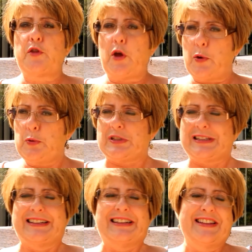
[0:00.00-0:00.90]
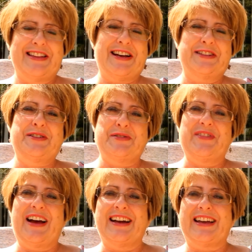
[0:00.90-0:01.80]
those that I took
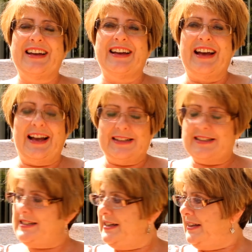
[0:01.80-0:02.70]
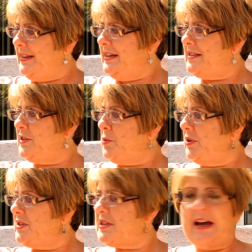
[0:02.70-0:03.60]
back, and uh, these are the
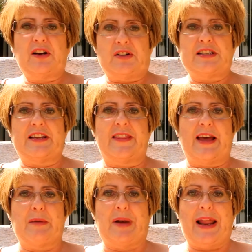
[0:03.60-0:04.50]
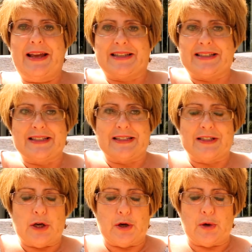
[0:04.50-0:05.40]
ones that I got in their place.
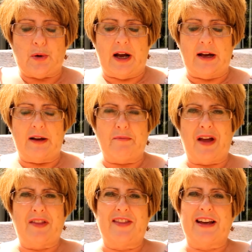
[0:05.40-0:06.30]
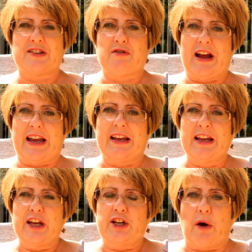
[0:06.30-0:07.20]
So um, I think that's great.
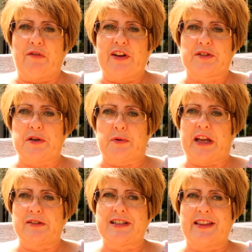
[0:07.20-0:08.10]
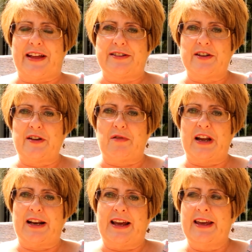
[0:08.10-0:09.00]
You don't feel too guilty then, do you
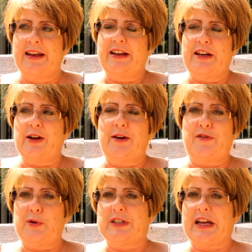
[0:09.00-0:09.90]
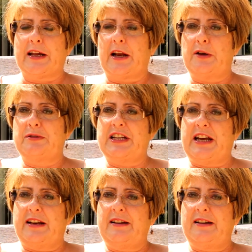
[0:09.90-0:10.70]
really? You know, if you take a load in